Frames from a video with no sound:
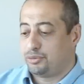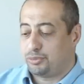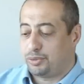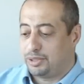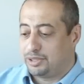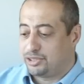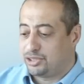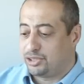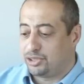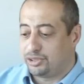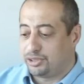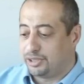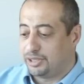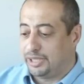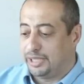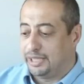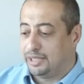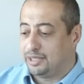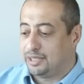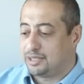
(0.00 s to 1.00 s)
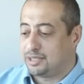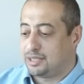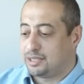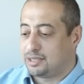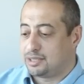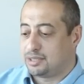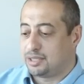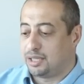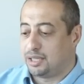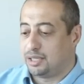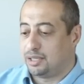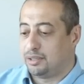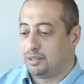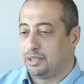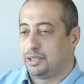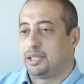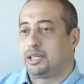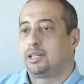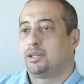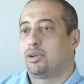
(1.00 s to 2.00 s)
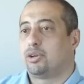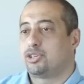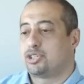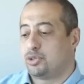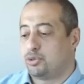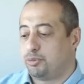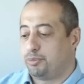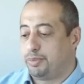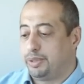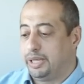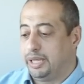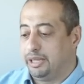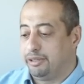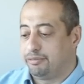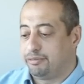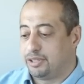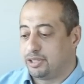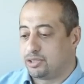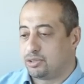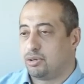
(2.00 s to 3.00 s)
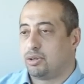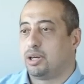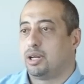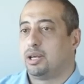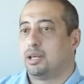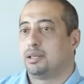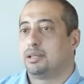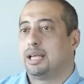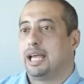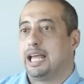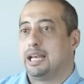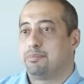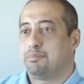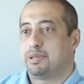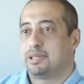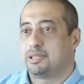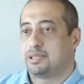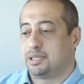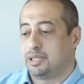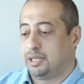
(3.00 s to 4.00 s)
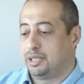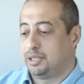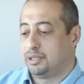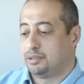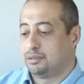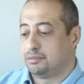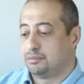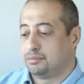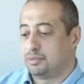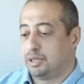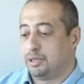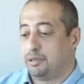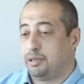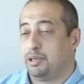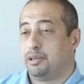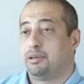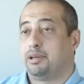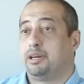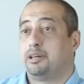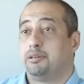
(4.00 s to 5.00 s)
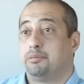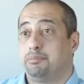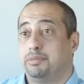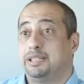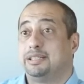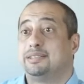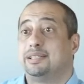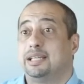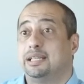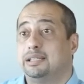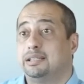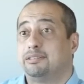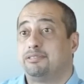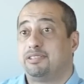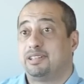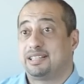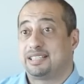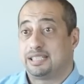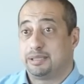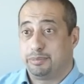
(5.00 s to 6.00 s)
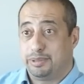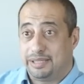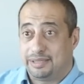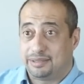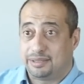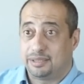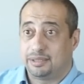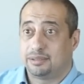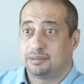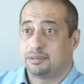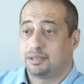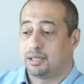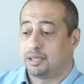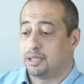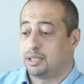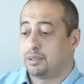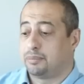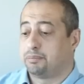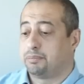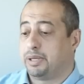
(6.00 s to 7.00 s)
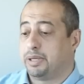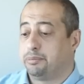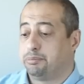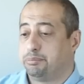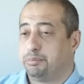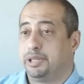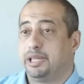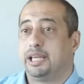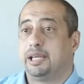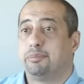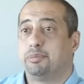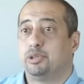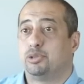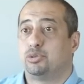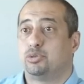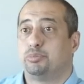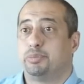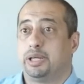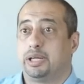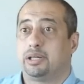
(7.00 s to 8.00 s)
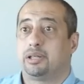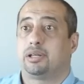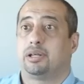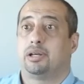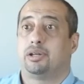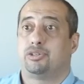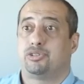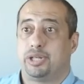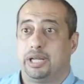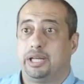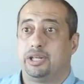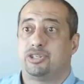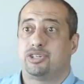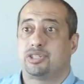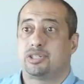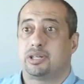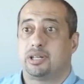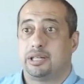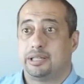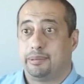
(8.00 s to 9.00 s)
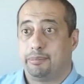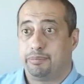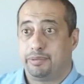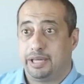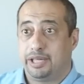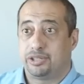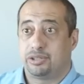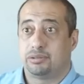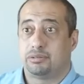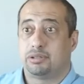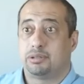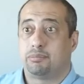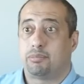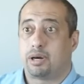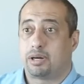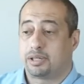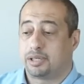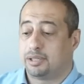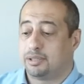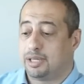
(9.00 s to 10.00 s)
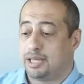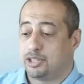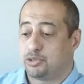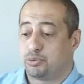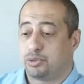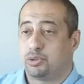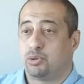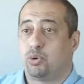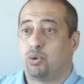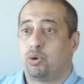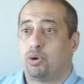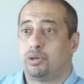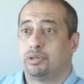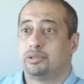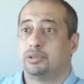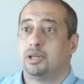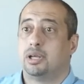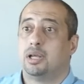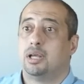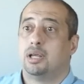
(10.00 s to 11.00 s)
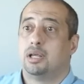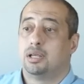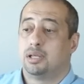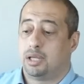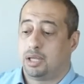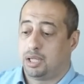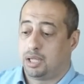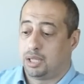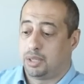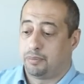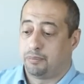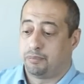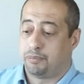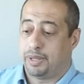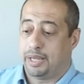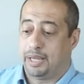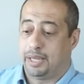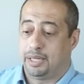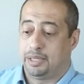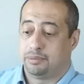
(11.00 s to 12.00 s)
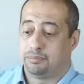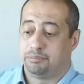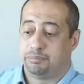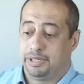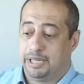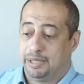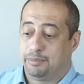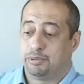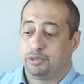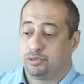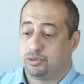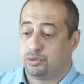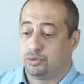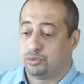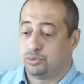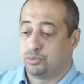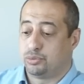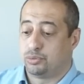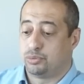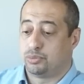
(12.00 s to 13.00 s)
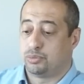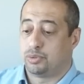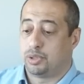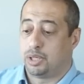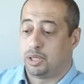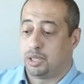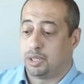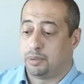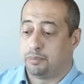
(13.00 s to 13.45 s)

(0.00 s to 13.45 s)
Well, certainly, this is a technology we believe is going to help us in maintain the flexibility and be able to make changes and adaptation to the market as we go on, and be able to